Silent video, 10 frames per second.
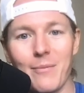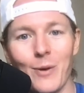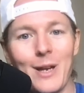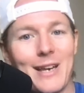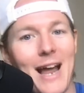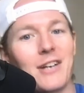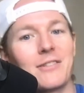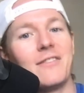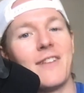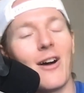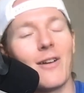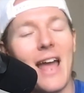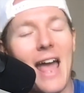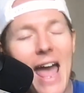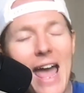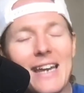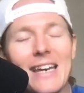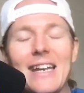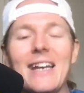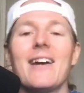We naturally found
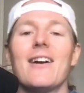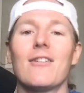any